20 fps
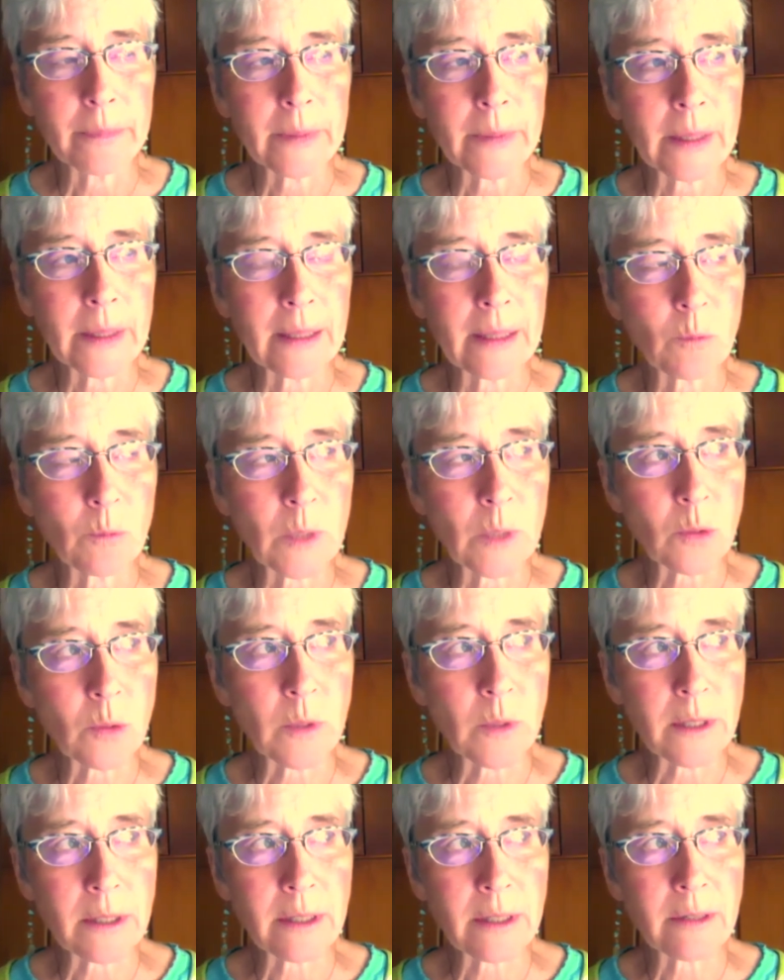which
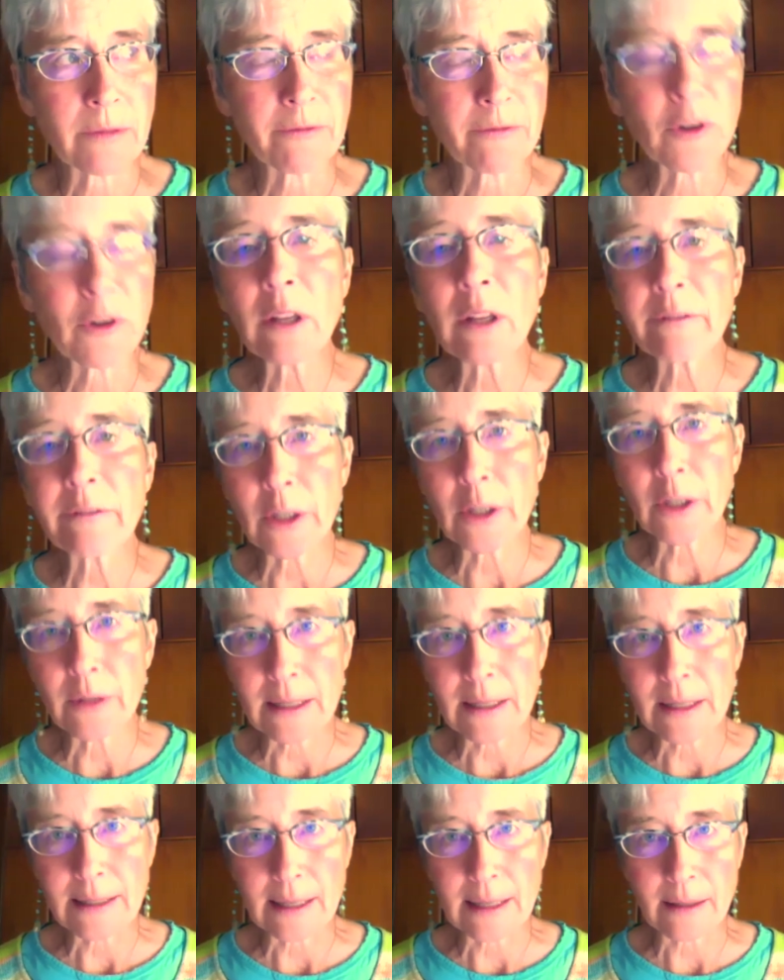was full of
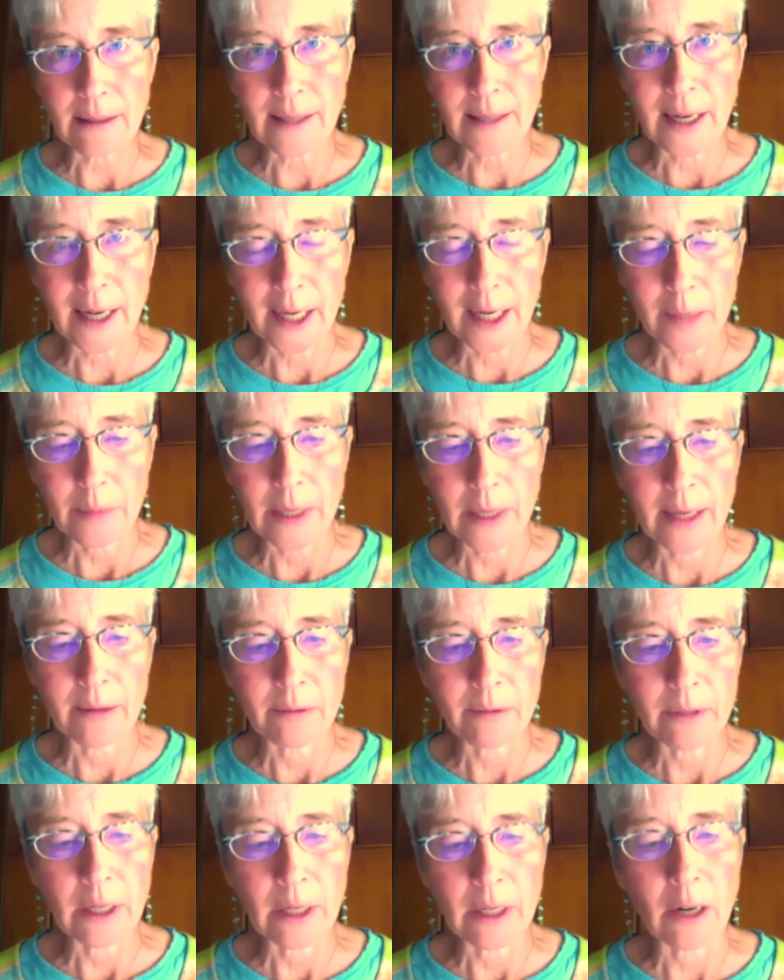unions at the time,
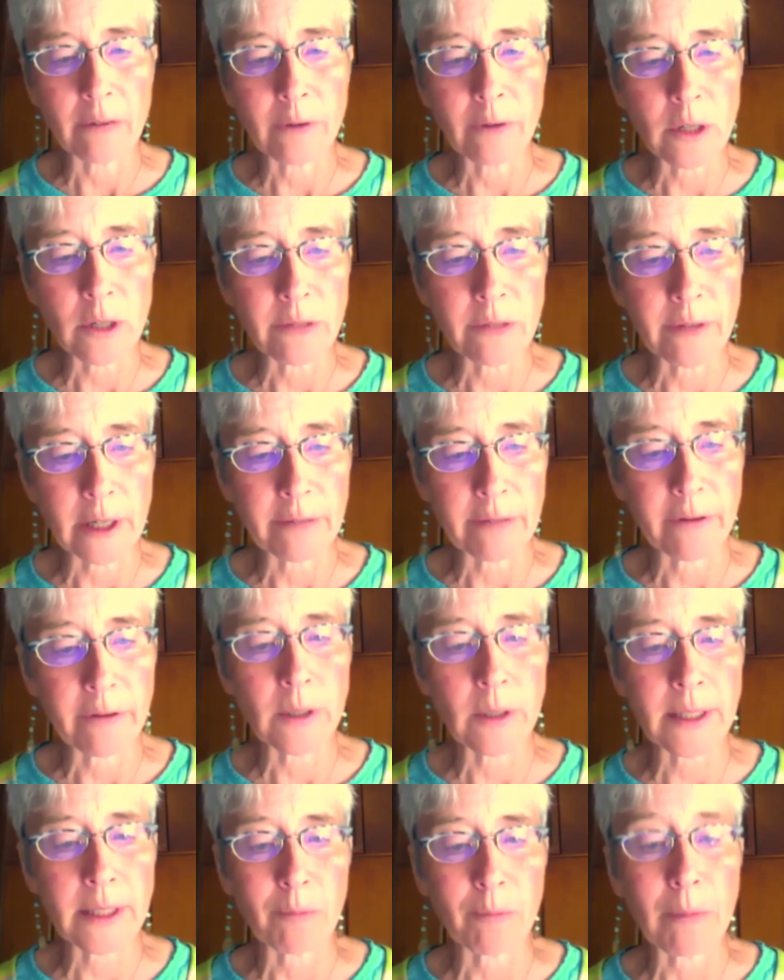and of course, very
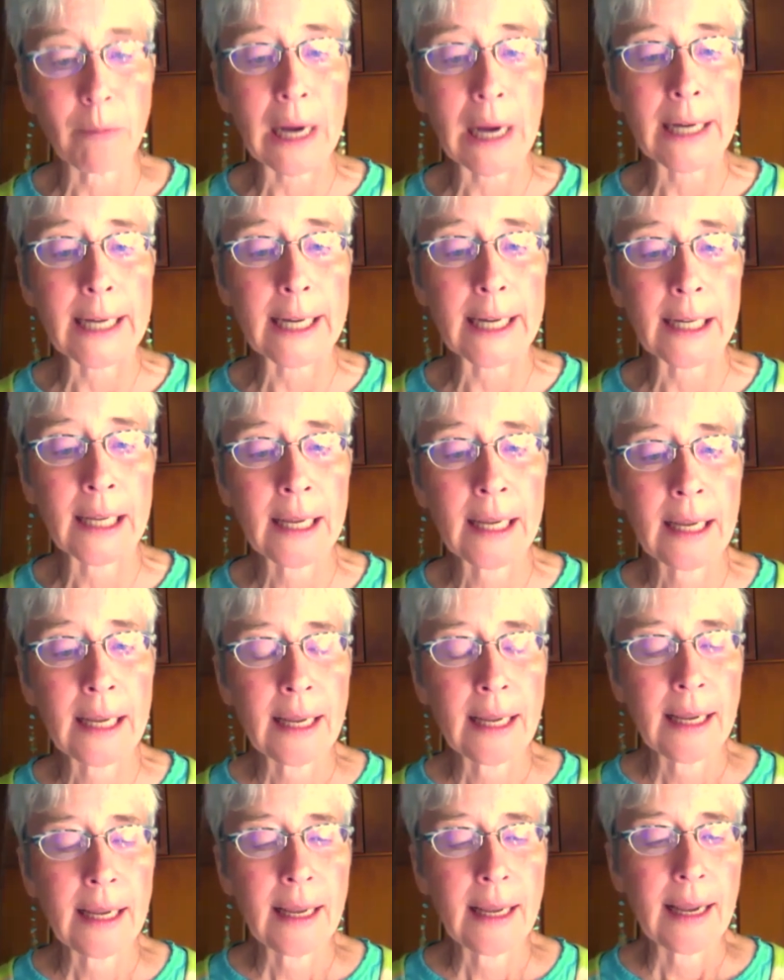focused on mining.
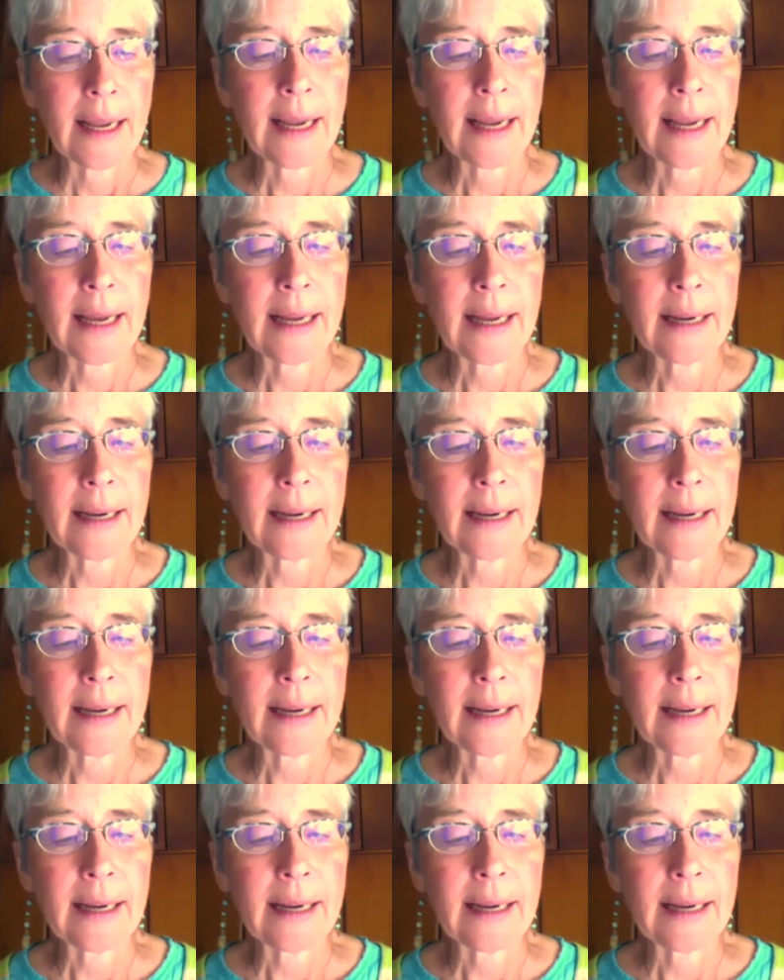And